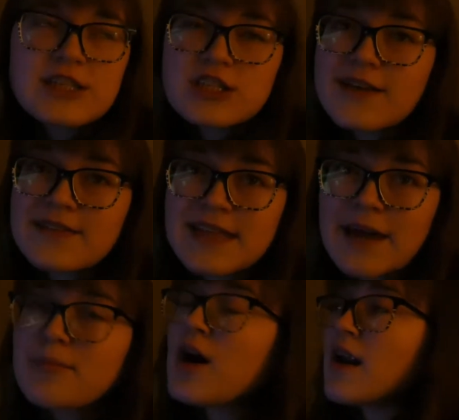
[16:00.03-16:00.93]
just have a
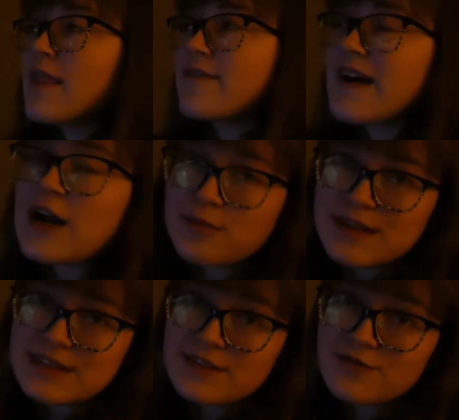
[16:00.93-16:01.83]
lamp on and the
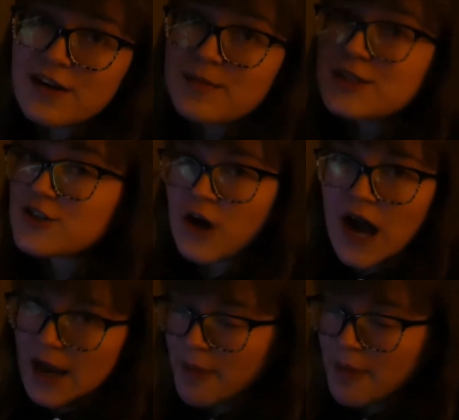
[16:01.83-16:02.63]
fireplace is in front of me, so I